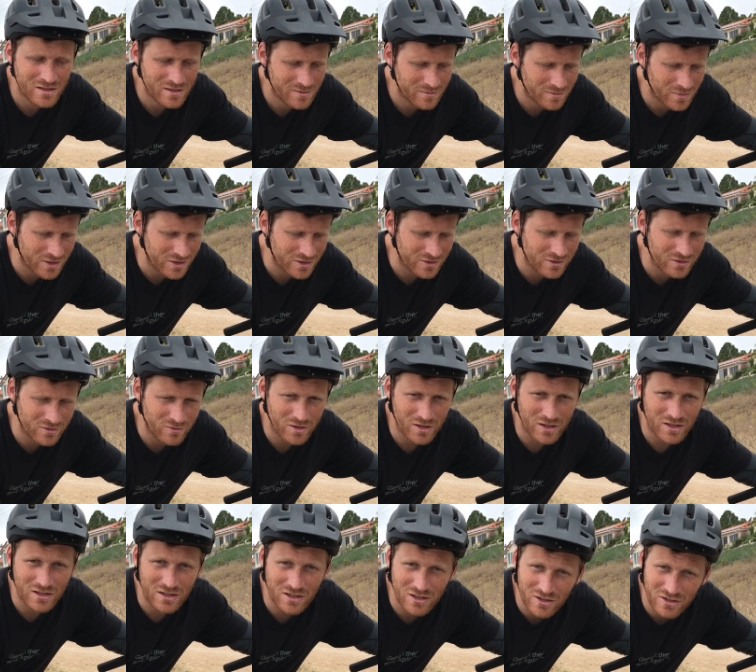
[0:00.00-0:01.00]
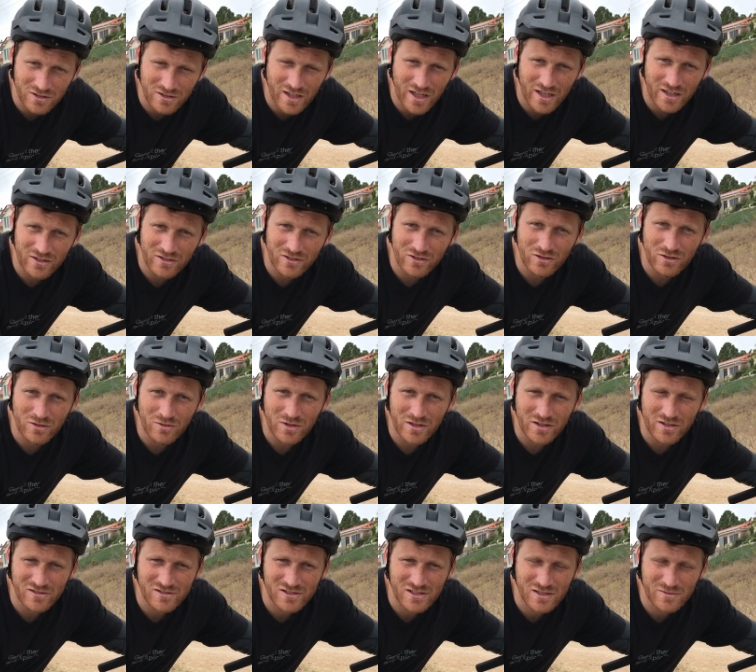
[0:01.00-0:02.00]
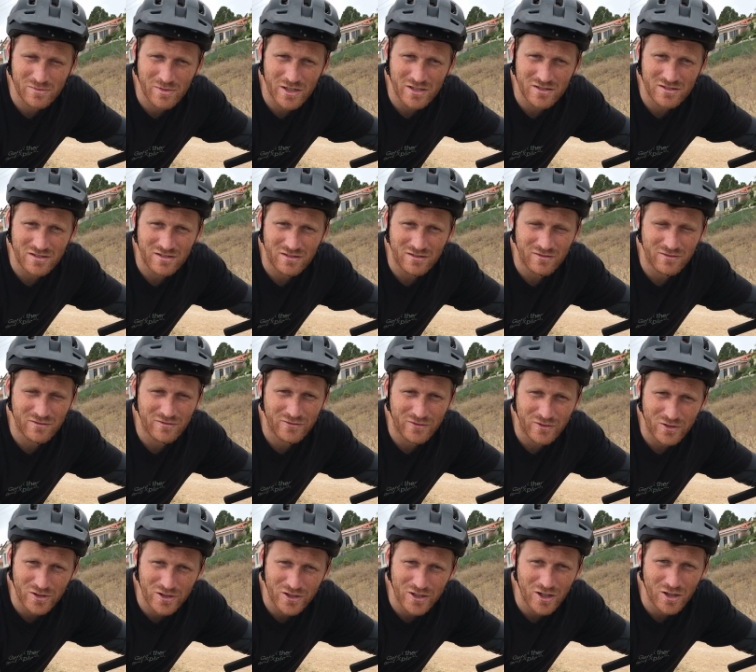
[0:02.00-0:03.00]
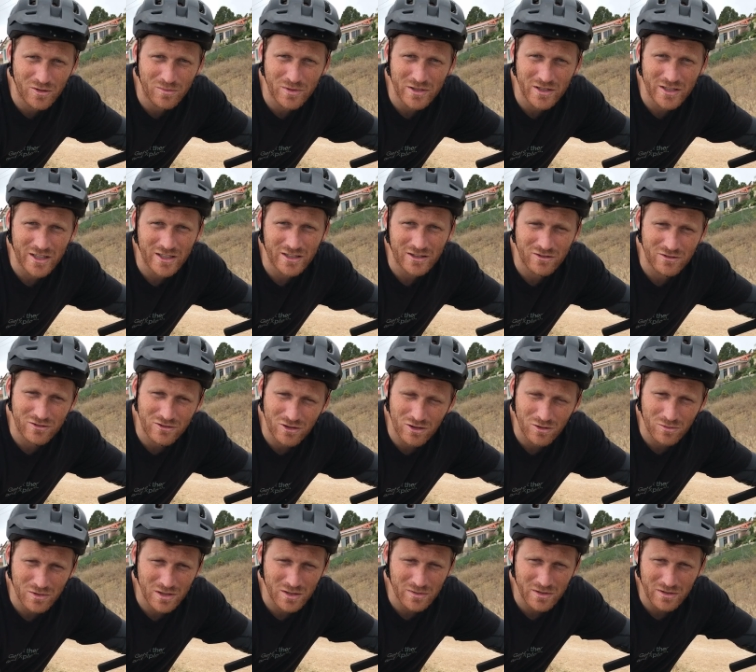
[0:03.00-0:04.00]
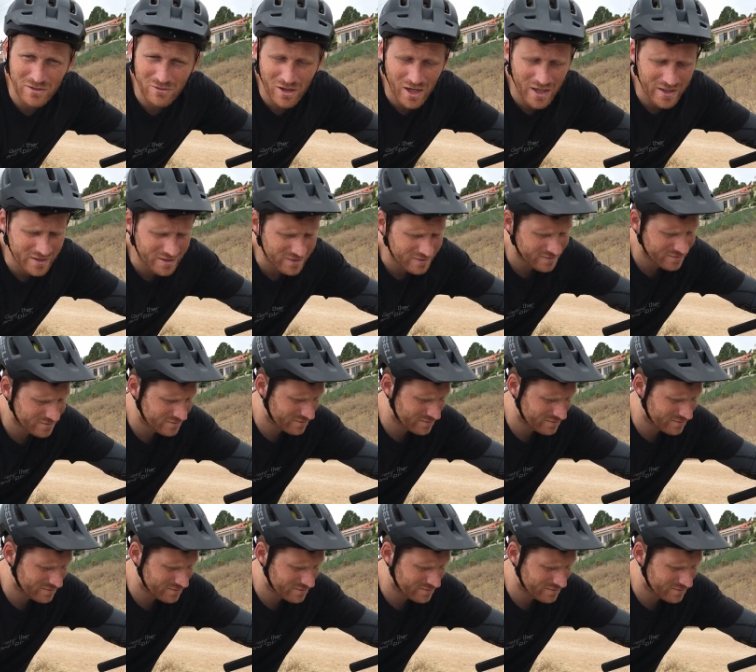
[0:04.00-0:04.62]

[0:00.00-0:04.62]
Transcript: but you do want to learn how to do it with your suspension fully open like you'd normally be riding.